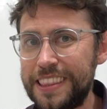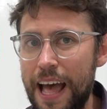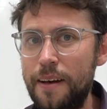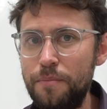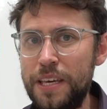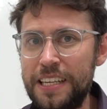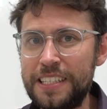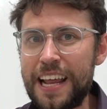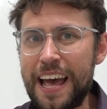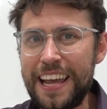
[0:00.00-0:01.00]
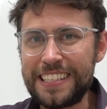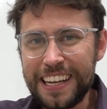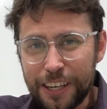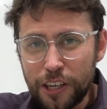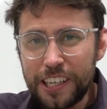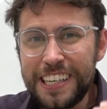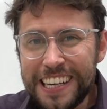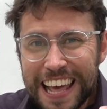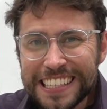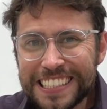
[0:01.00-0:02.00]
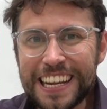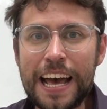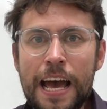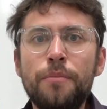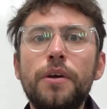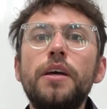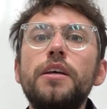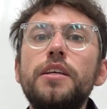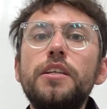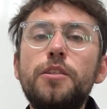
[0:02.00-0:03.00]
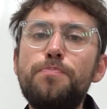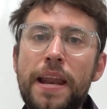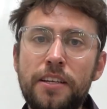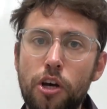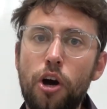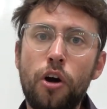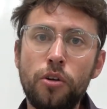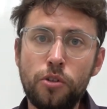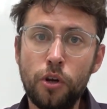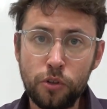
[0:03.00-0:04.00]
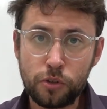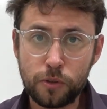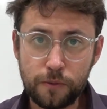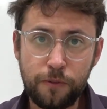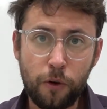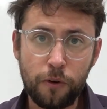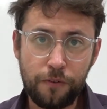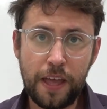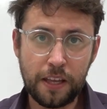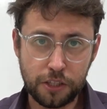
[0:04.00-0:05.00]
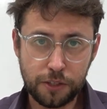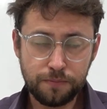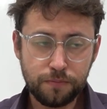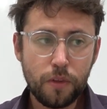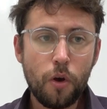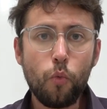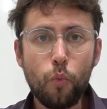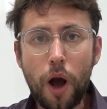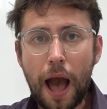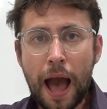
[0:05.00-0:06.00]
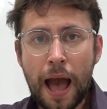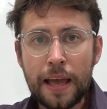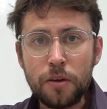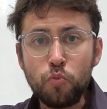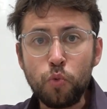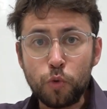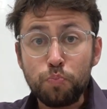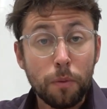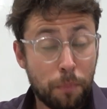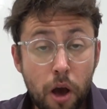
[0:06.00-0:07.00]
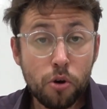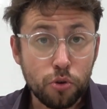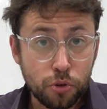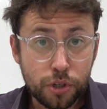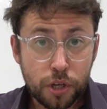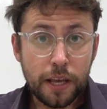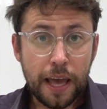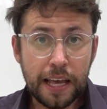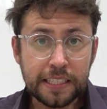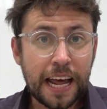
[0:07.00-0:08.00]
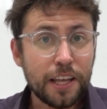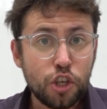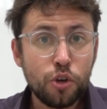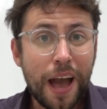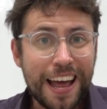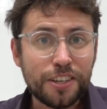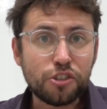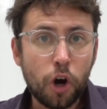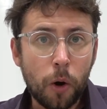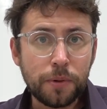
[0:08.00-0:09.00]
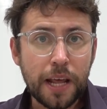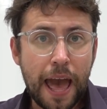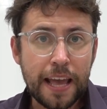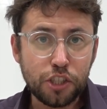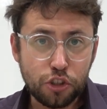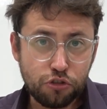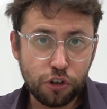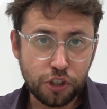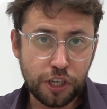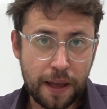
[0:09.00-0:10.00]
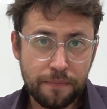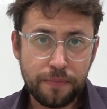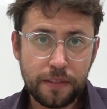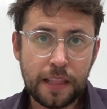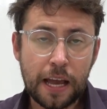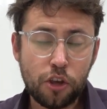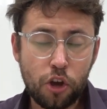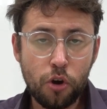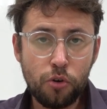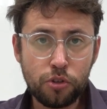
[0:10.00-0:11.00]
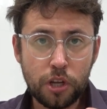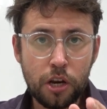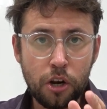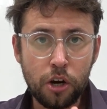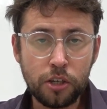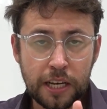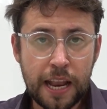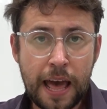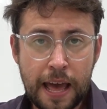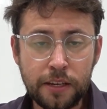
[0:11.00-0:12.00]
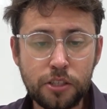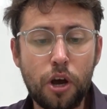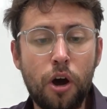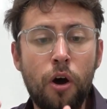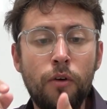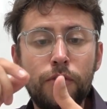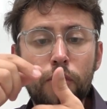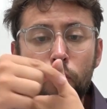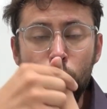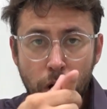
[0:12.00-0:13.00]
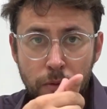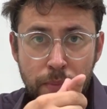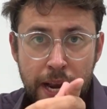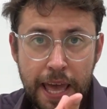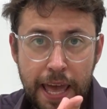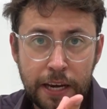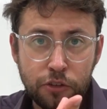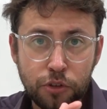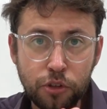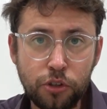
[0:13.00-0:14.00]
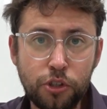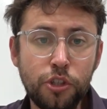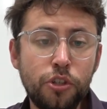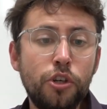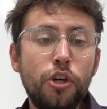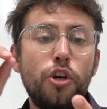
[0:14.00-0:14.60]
that means that it's a little less time spent on those 4 things. What I would propose is that you adopt a structure that goes along the lines of 1 minute introduction,